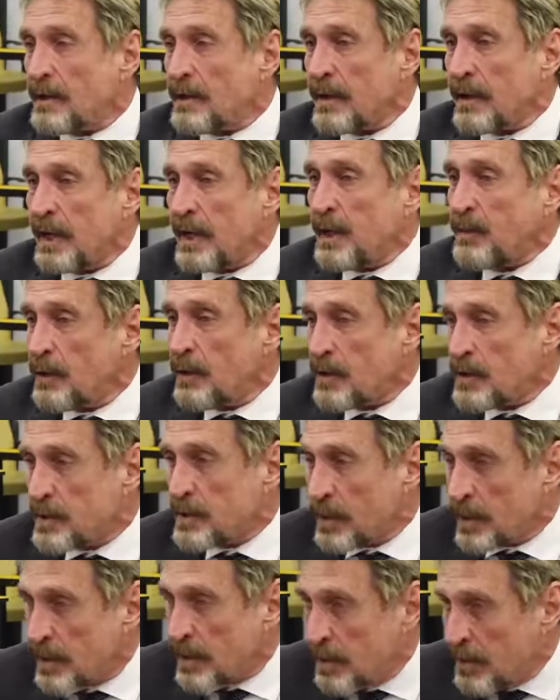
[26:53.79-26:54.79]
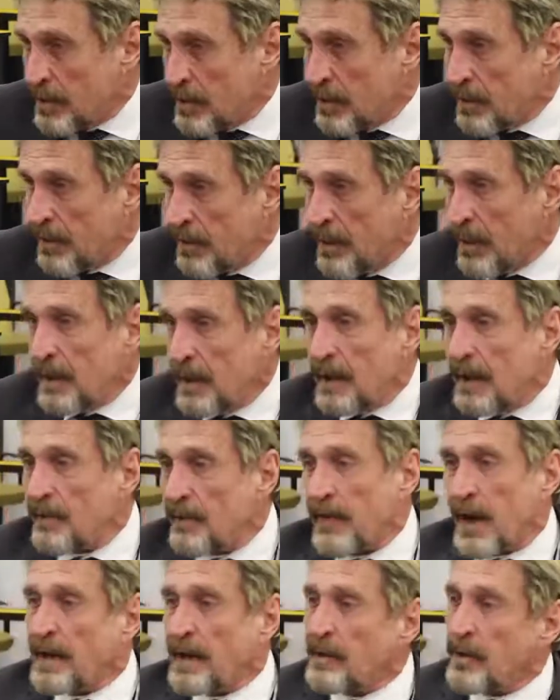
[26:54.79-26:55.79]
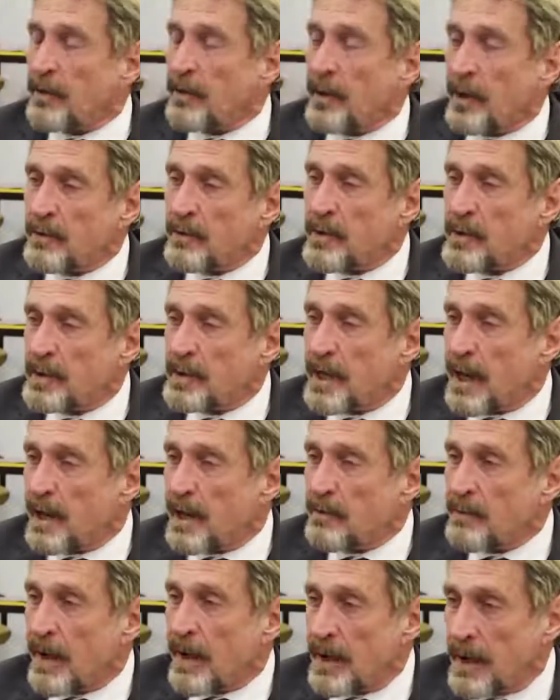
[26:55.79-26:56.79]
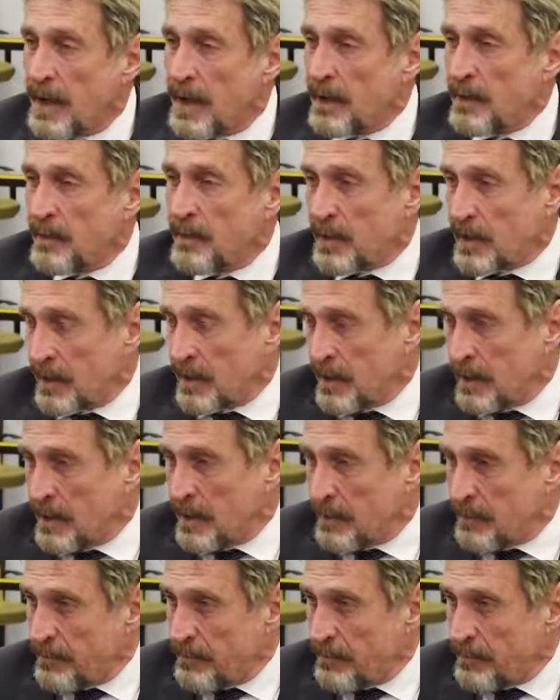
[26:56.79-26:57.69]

to keep you secure if I don't understand my enemy.